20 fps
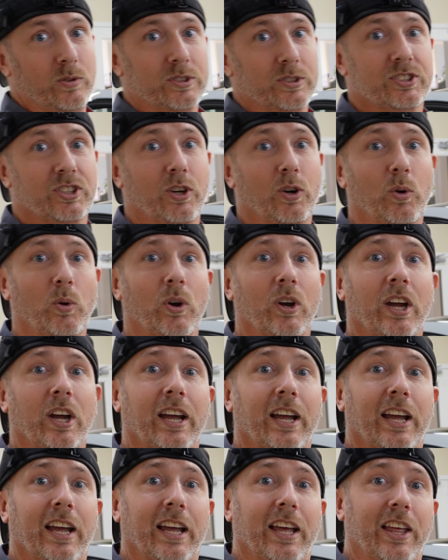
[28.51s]
So
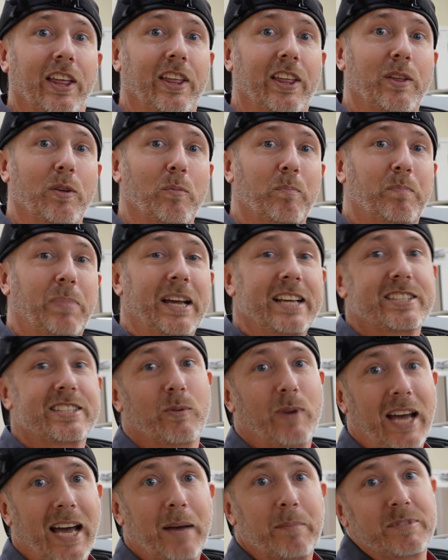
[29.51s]
basically
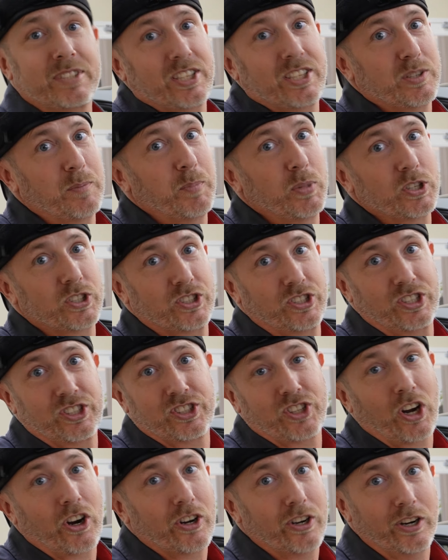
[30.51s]
what happens is the push to
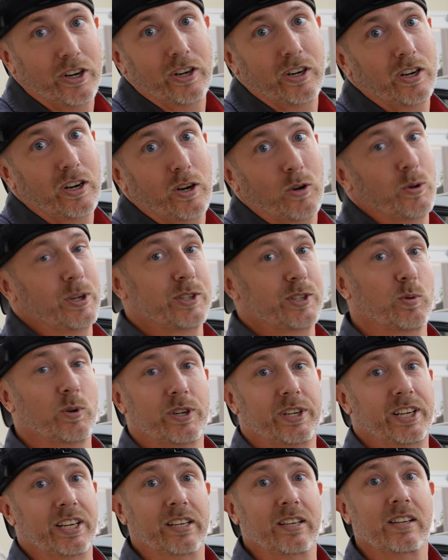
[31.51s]
start quits
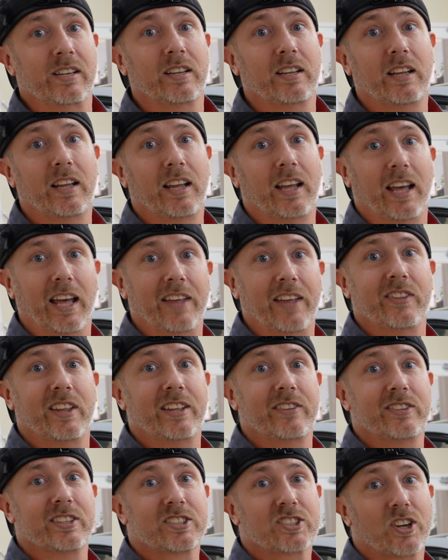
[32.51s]
working, and
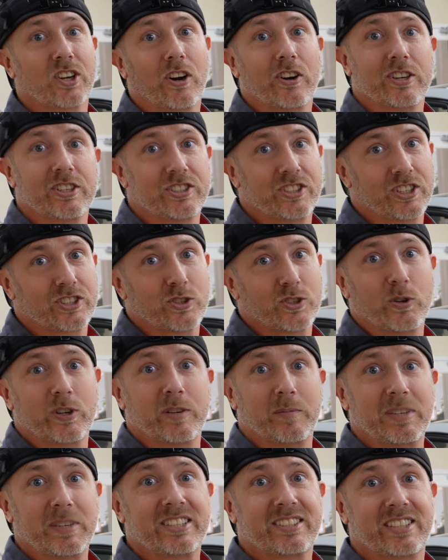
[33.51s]
then this car is just going
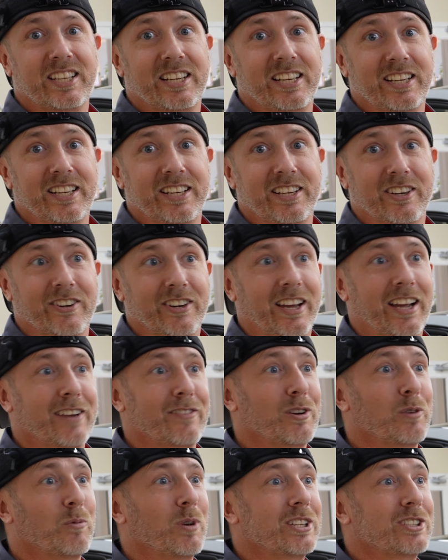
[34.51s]
to be sitting here. Now
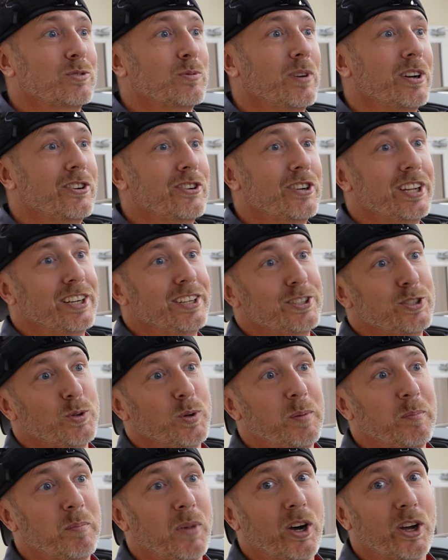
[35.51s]
every once in a while you'll get into
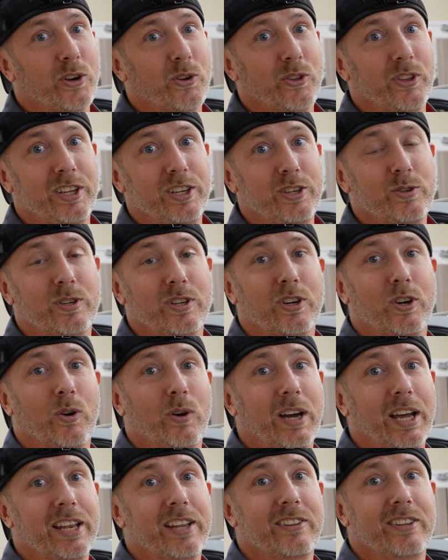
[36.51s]
a model that you can go
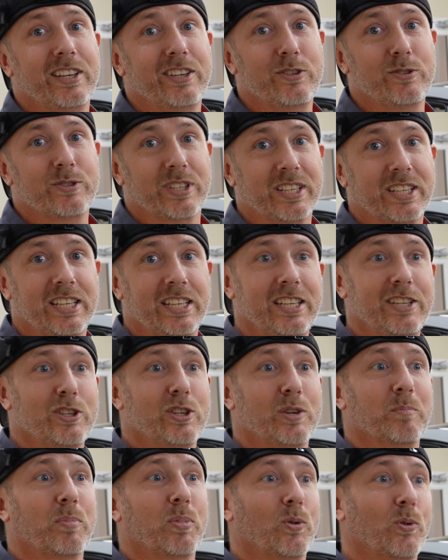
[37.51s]
ahead and then use a key. You
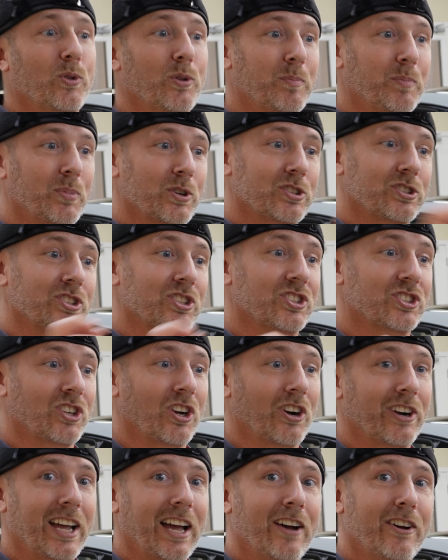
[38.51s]
can pull the push to
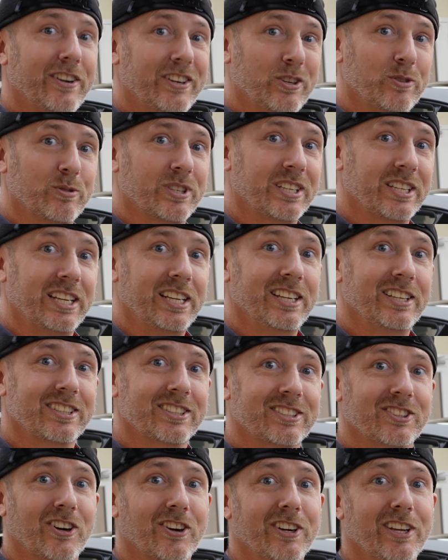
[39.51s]
start out and use a key to
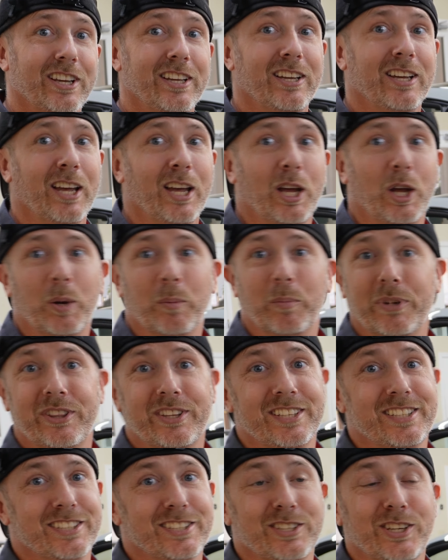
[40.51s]
start it, but
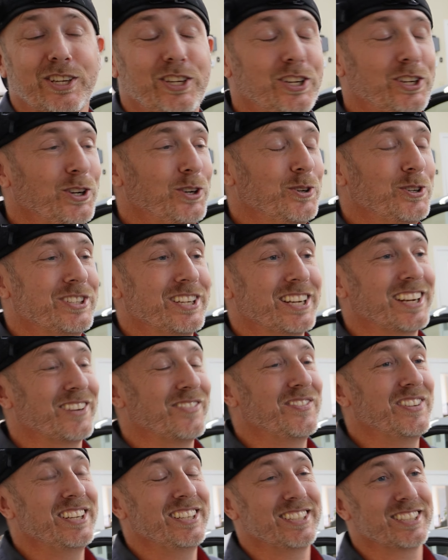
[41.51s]
this is a huge
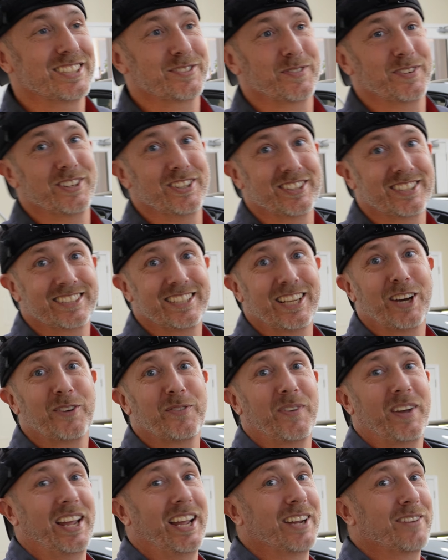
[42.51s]
inconvenience for
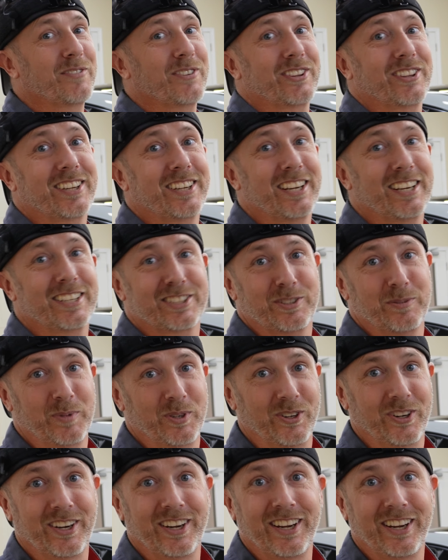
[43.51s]
yourself and for the customer.